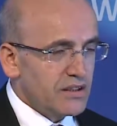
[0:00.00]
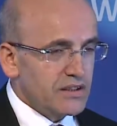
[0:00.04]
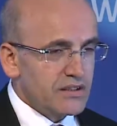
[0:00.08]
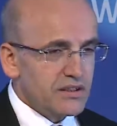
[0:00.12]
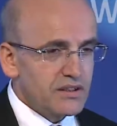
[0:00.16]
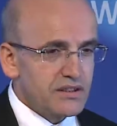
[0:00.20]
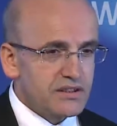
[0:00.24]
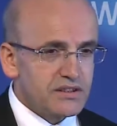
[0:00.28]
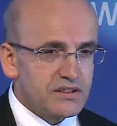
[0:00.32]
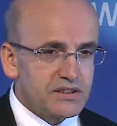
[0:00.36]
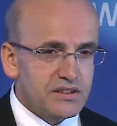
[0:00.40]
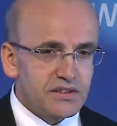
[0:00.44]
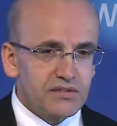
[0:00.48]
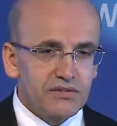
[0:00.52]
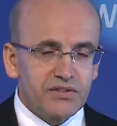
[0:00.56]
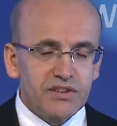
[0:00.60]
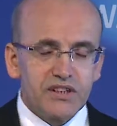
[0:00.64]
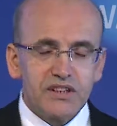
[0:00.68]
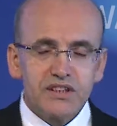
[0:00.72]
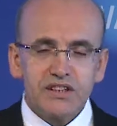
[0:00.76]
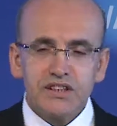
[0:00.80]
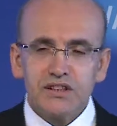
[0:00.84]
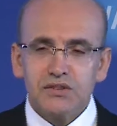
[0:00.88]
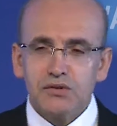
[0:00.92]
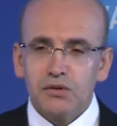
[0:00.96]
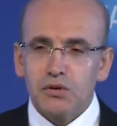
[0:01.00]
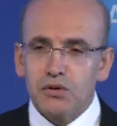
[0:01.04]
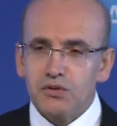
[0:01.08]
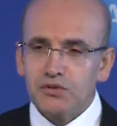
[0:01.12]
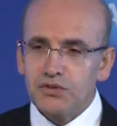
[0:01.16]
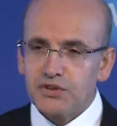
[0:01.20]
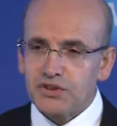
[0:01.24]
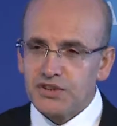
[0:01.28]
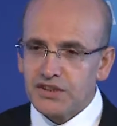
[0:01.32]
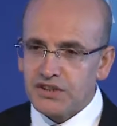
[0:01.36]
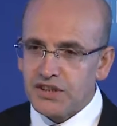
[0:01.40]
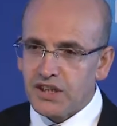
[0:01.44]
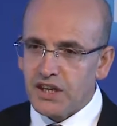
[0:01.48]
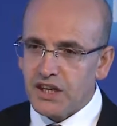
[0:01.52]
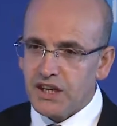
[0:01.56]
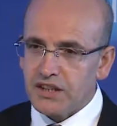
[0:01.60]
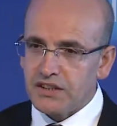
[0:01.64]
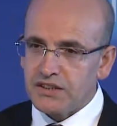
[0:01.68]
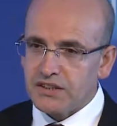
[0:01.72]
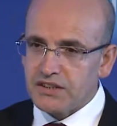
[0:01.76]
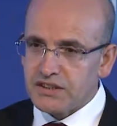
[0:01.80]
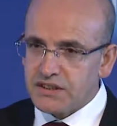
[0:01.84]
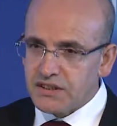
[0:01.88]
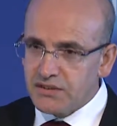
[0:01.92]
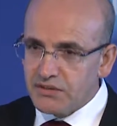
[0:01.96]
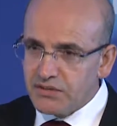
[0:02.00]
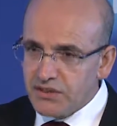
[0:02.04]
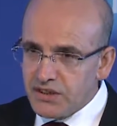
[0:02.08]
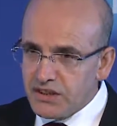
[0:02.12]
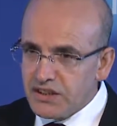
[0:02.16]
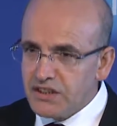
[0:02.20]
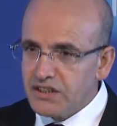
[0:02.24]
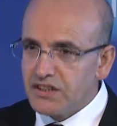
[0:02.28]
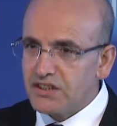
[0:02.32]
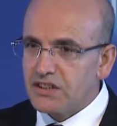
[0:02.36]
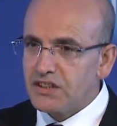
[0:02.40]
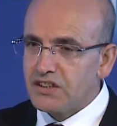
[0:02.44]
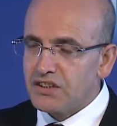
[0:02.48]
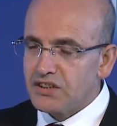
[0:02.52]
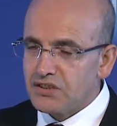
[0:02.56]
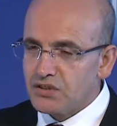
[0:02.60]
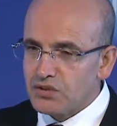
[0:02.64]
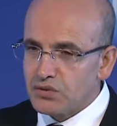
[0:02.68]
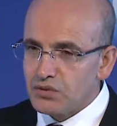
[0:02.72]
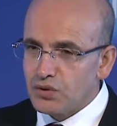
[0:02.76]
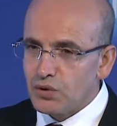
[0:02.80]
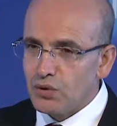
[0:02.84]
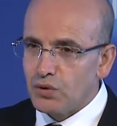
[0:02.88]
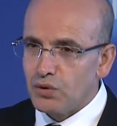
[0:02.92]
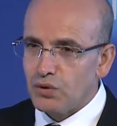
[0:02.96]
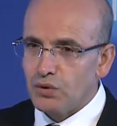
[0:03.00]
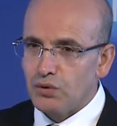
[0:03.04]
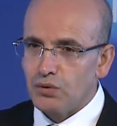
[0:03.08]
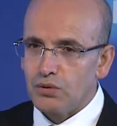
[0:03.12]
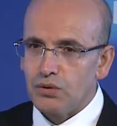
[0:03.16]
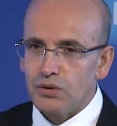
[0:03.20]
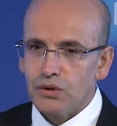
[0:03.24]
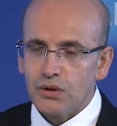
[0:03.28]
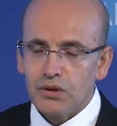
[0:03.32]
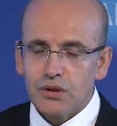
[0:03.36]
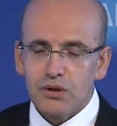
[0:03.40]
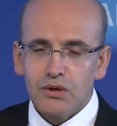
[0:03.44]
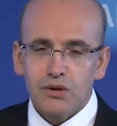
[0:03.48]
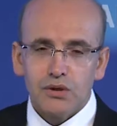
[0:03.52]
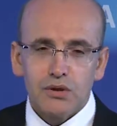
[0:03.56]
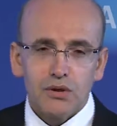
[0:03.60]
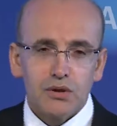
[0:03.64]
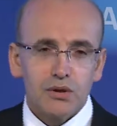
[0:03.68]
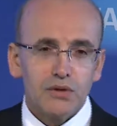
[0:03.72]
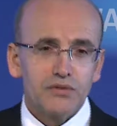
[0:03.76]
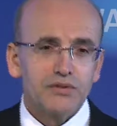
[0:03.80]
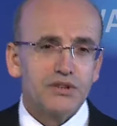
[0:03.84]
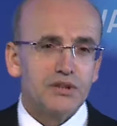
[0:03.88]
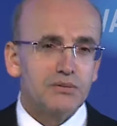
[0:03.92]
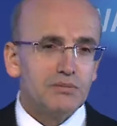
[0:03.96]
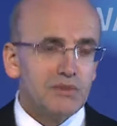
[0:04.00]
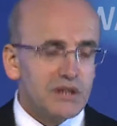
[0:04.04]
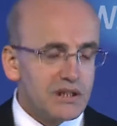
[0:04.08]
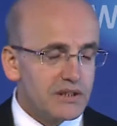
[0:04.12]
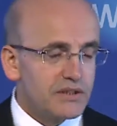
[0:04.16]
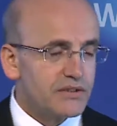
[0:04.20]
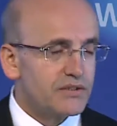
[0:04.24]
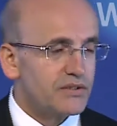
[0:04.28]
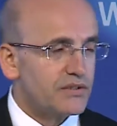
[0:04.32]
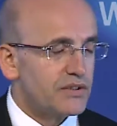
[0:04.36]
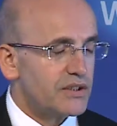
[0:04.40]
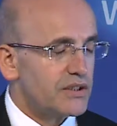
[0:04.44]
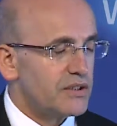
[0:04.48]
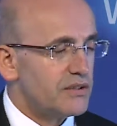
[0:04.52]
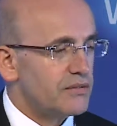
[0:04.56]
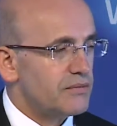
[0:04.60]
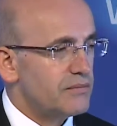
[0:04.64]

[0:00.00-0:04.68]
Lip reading: the civilian oversight, civilian control of the military.